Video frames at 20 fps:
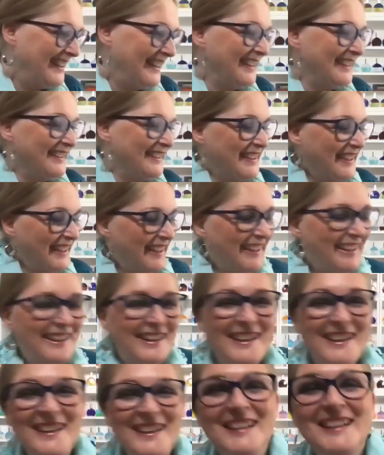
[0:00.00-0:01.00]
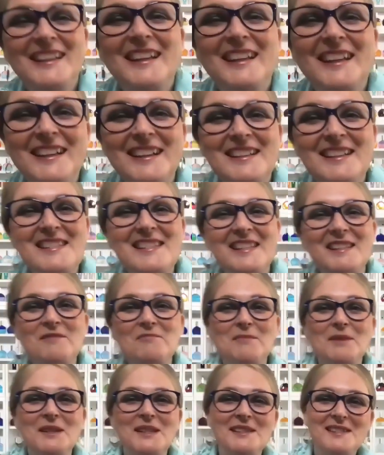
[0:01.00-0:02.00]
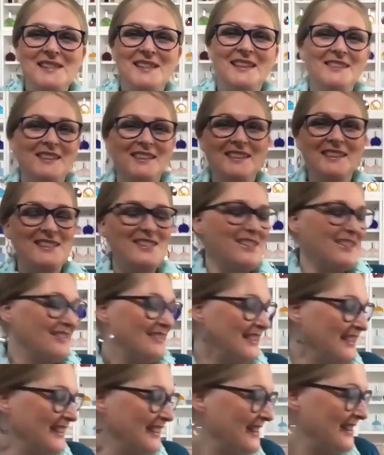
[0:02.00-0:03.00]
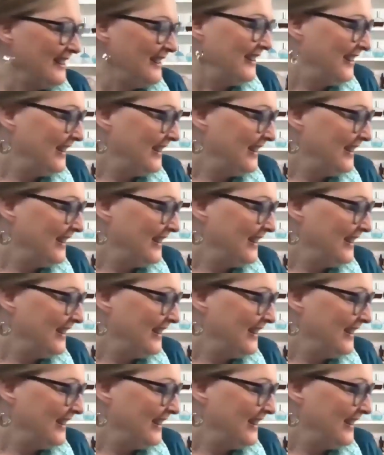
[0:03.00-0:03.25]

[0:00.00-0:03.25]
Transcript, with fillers: okay. Like I said, me and technology, right?